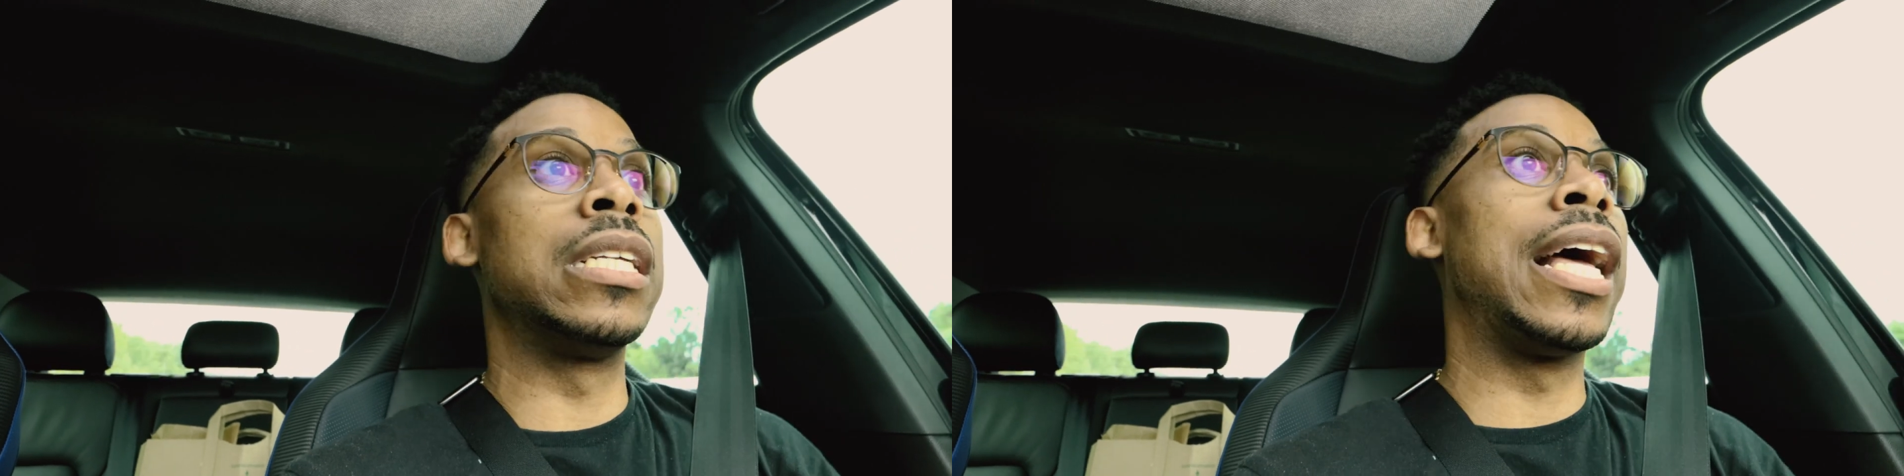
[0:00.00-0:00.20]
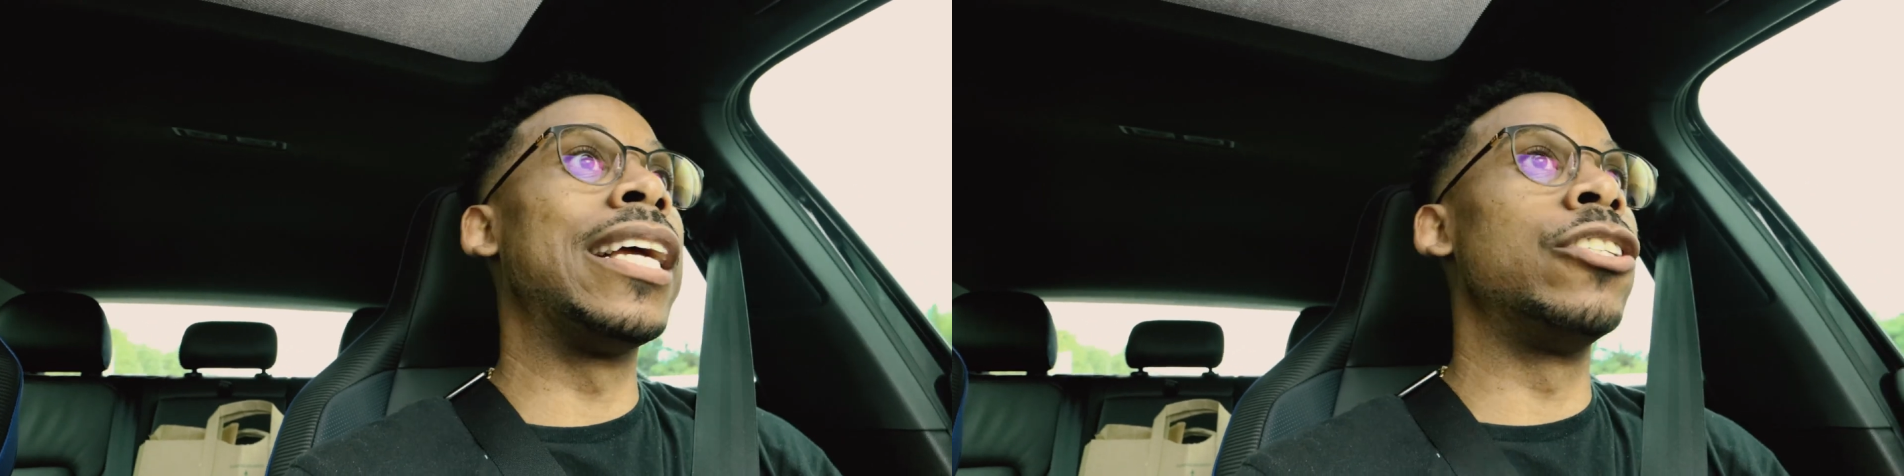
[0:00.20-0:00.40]

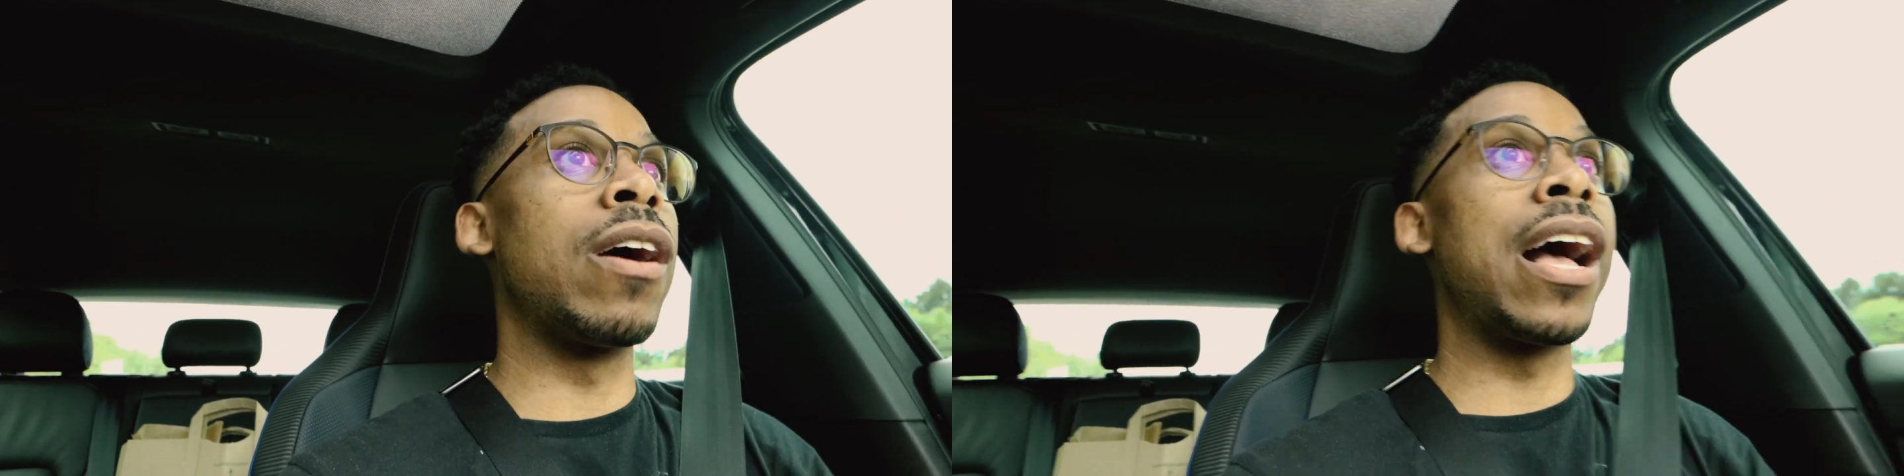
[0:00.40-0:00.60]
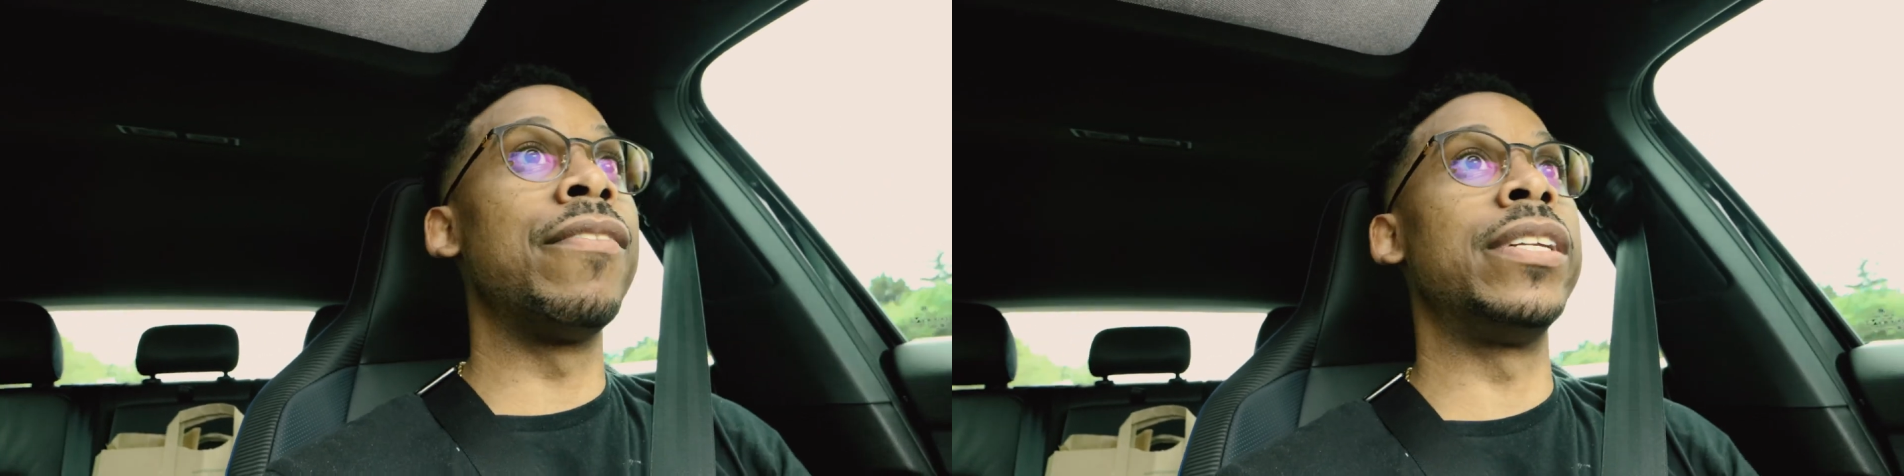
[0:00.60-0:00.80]
like,
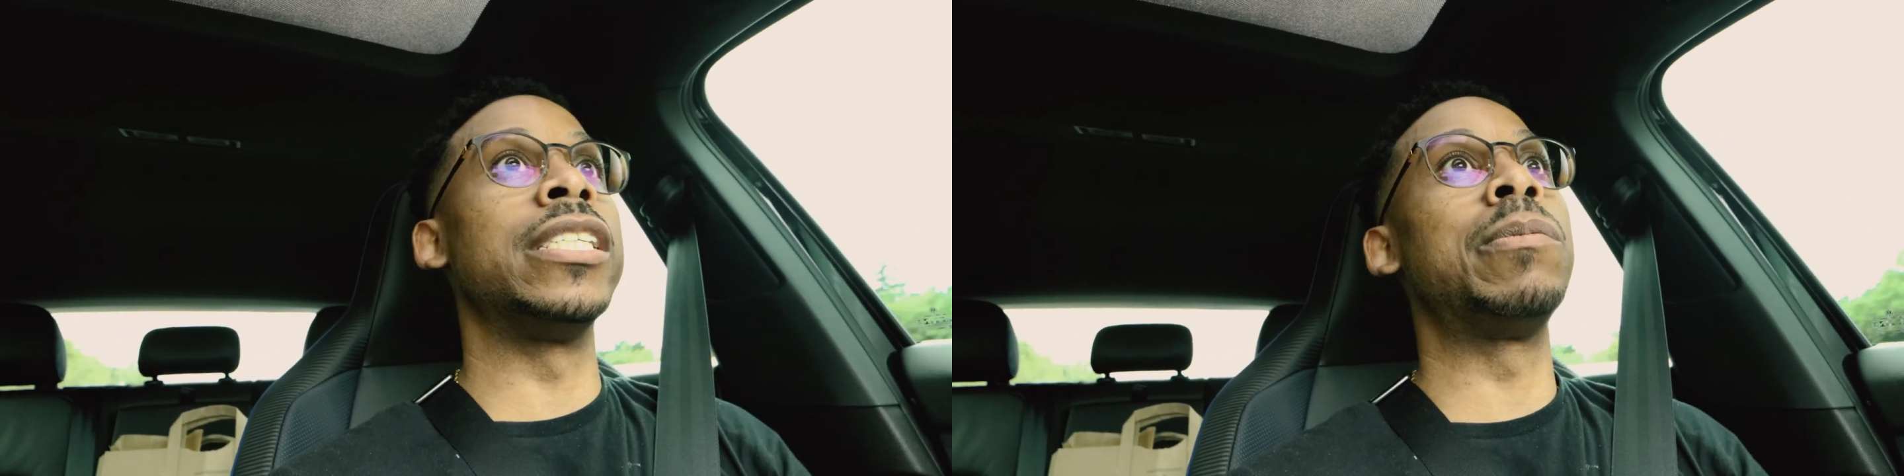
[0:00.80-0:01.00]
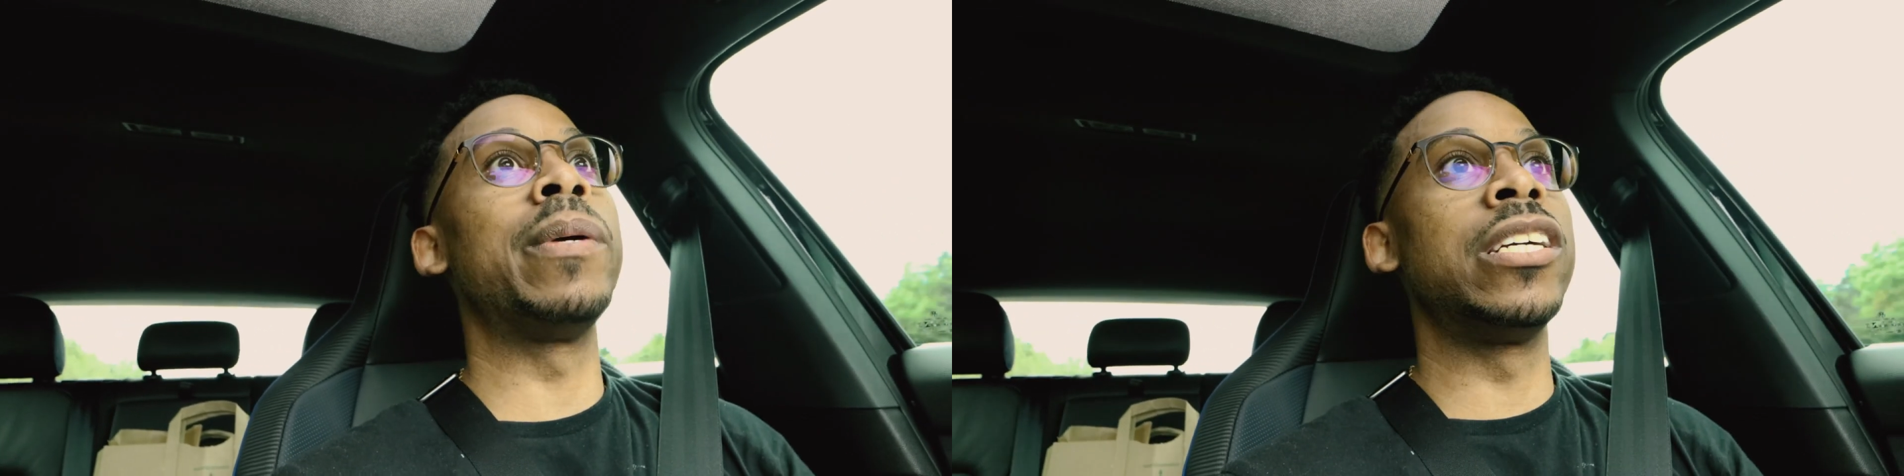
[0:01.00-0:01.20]
drive and
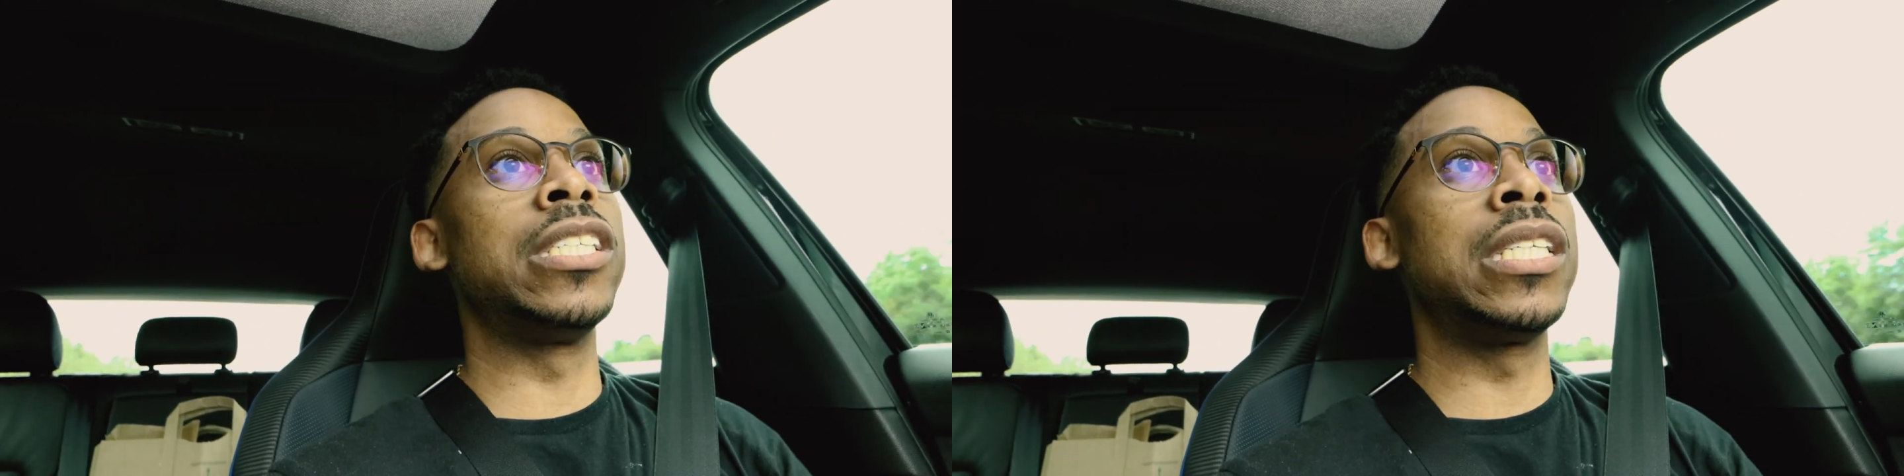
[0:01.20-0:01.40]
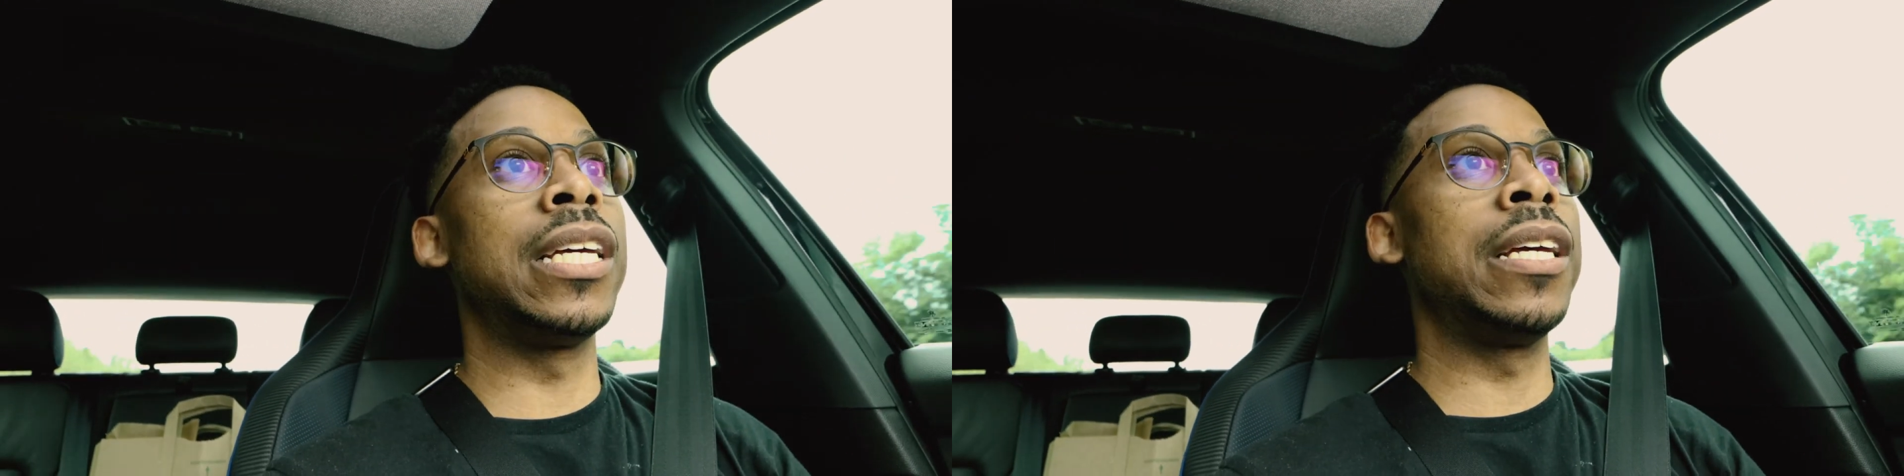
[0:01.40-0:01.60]

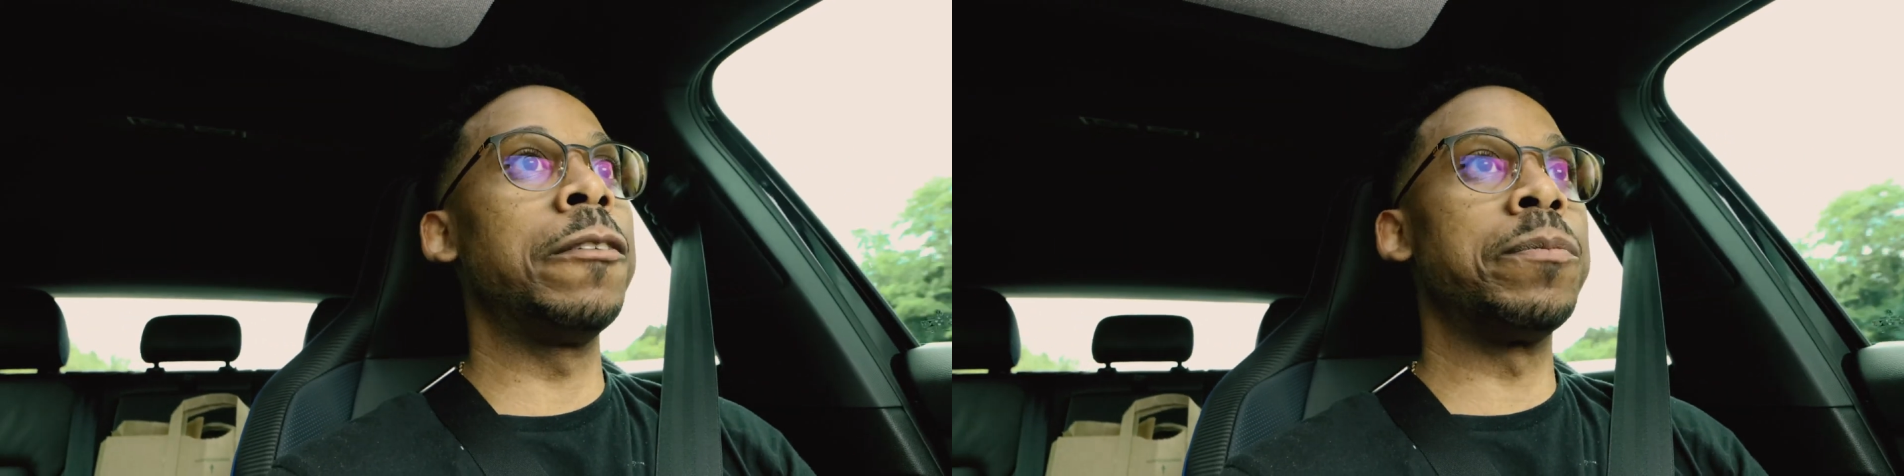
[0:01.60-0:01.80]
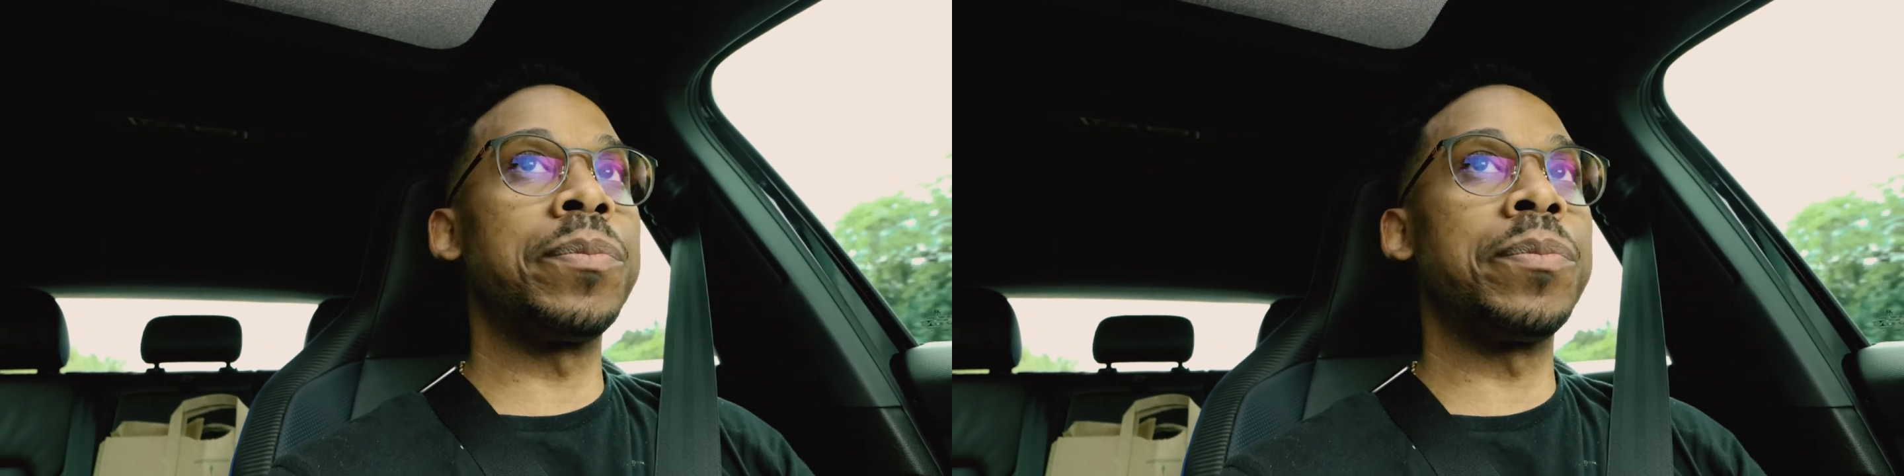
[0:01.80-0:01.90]
experience it